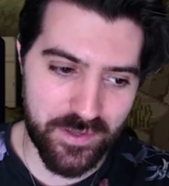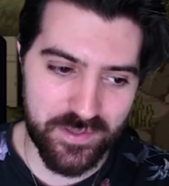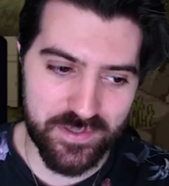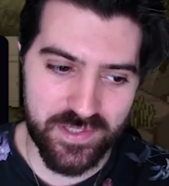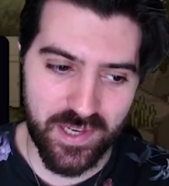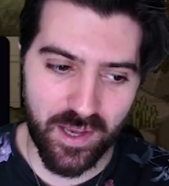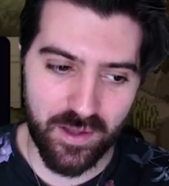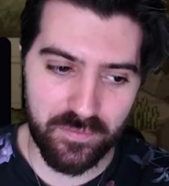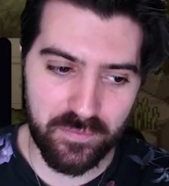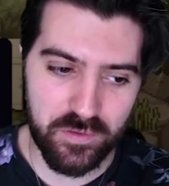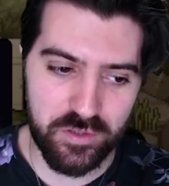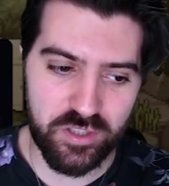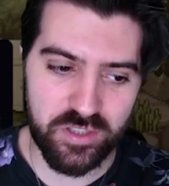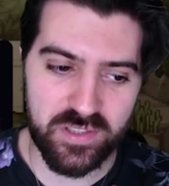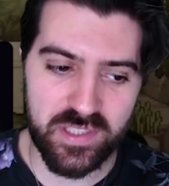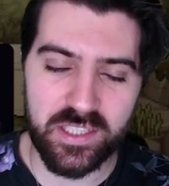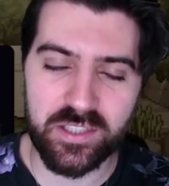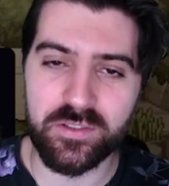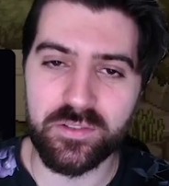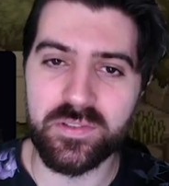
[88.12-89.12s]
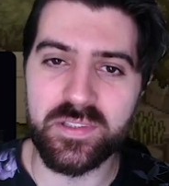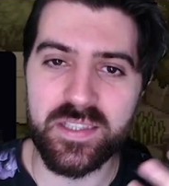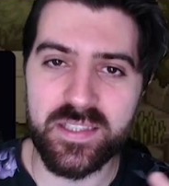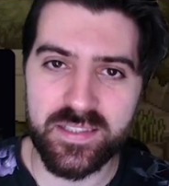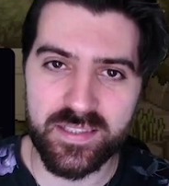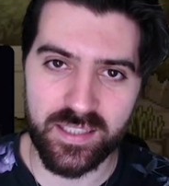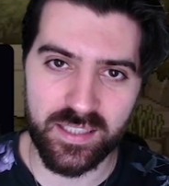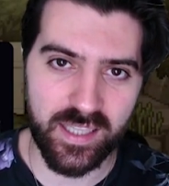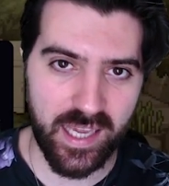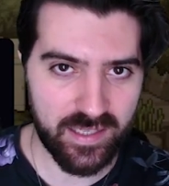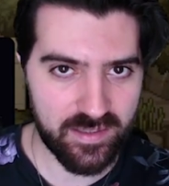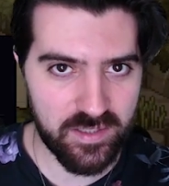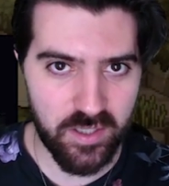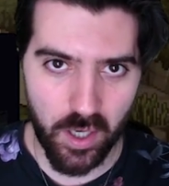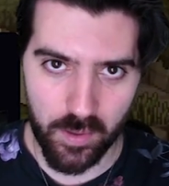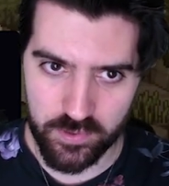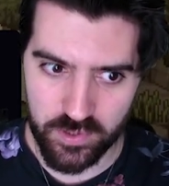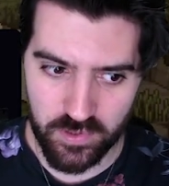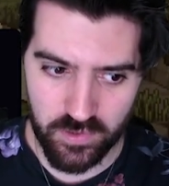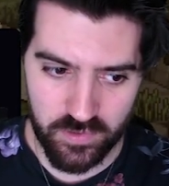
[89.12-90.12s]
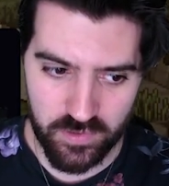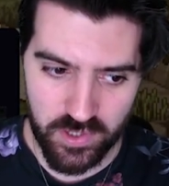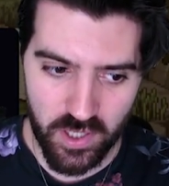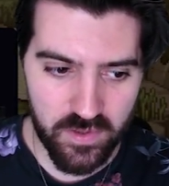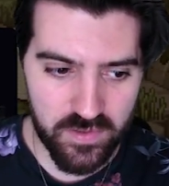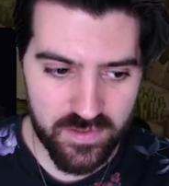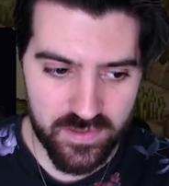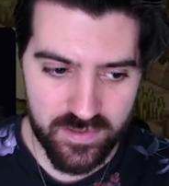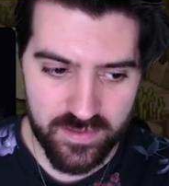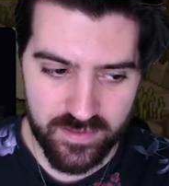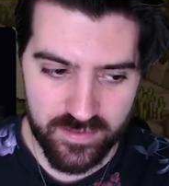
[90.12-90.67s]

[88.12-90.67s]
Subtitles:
yourself, you just need to deselect the option you chose.